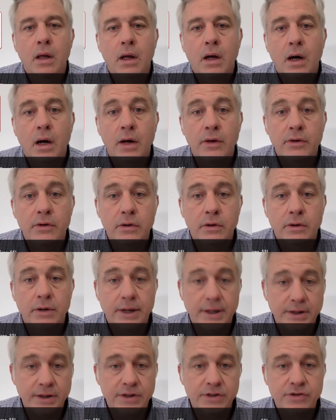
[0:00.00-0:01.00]
other
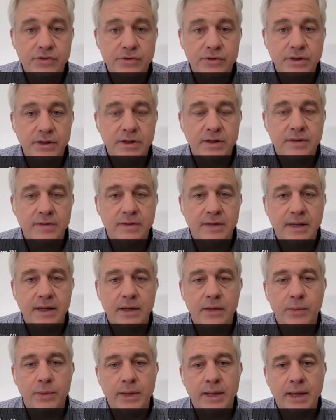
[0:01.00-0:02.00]
industries,
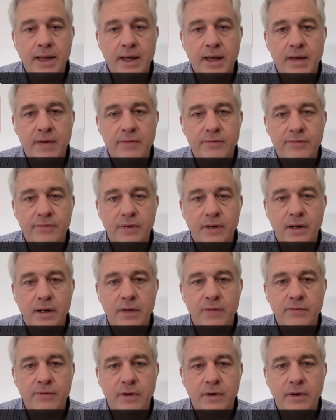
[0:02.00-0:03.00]
and we have
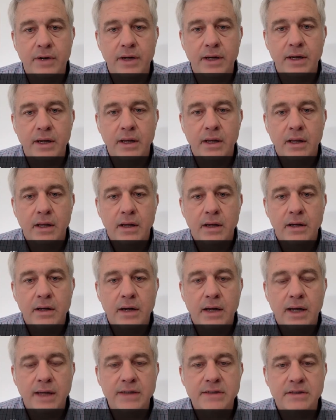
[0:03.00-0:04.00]
a very
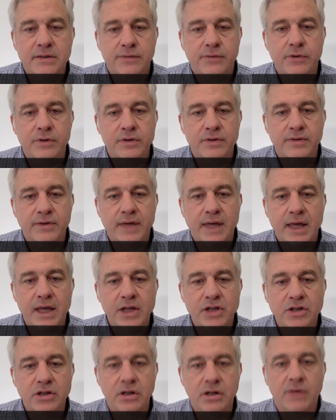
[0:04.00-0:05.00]
nice
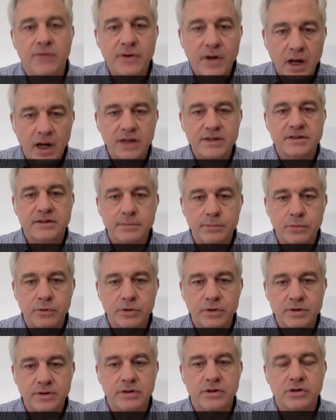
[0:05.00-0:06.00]
diversification of
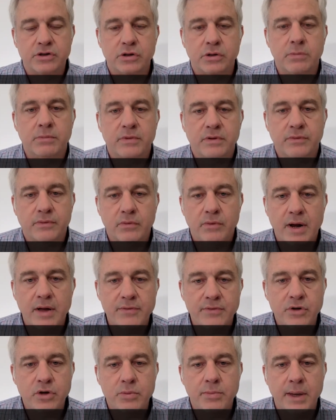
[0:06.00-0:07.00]
customers in terms of a
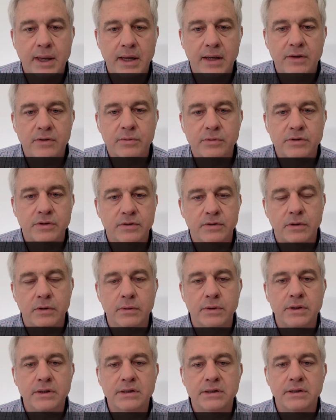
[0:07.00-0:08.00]
revenue base, which is
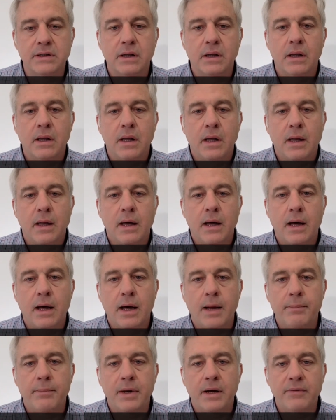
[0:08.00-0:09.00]
always
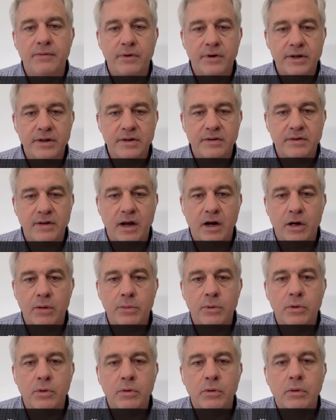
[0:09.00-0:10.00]
a very
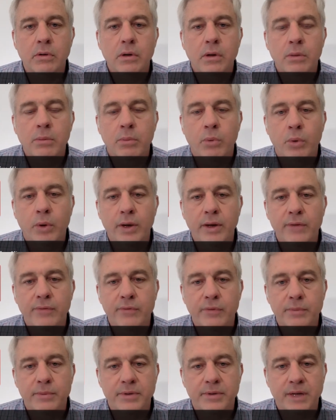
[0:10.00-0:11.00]
desirable point
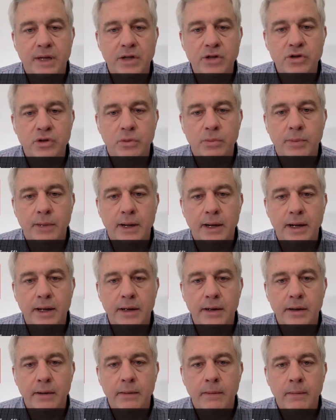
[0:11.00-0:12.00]
for a potential
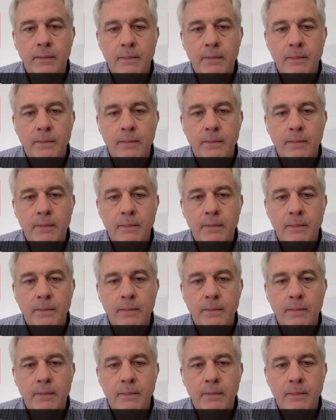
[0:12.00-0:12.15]
buyer.